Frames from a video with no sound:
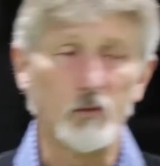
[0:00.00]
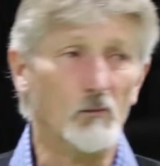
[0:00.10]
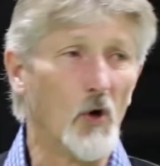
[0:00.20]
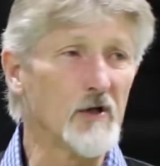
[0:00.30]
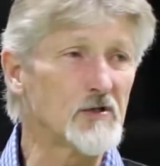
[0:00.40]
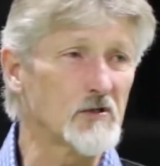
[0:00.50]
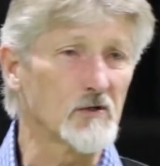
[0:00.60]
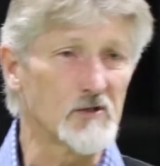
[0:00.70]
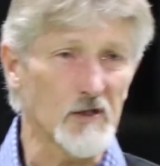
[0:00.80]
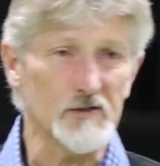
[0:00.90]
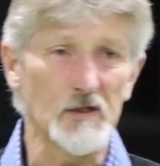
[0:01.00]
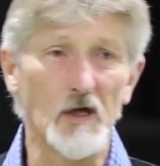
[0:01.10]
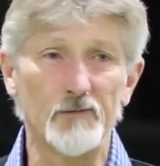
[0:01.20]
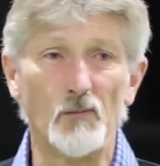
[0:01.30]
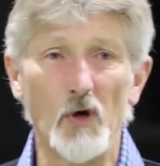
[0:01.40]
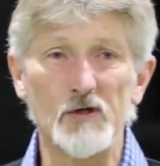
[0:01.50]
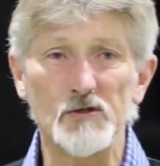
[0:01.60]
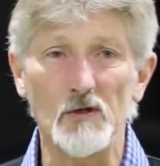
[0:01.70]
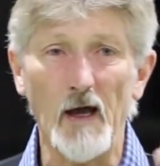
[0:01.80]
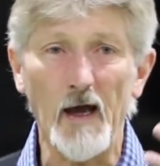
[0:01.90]
moisture, just enough
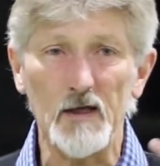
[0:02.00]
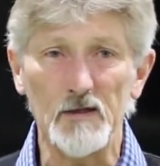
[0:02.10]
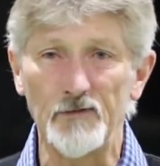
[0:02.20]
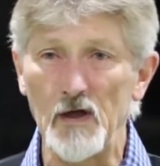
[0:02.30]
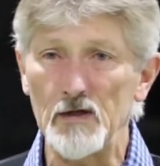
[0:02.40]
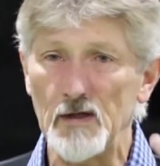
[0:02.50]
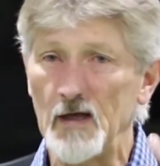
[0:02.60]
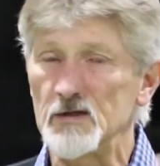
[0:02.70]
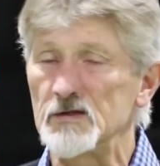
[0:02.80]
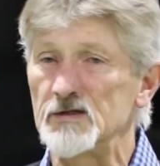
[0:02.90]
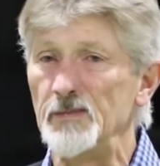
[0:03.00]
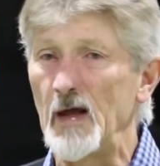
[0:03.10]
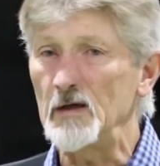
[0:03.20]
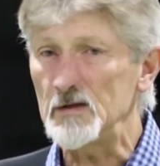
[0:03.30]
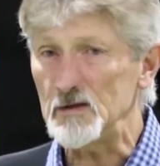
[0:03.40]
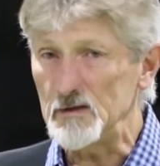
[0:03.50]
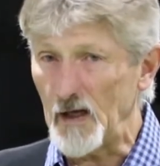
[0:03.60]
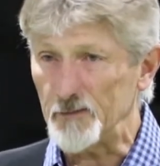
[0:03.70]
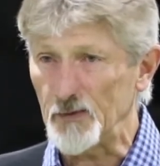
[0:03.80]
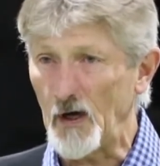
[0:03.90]
moisture to activate that cement in
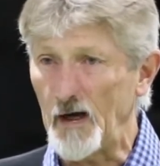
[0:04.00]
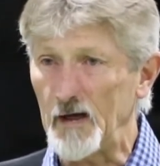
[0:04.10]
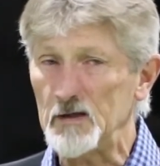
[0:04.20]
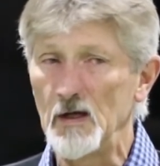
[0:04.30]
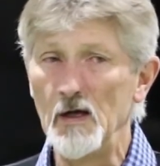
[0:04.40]
that product,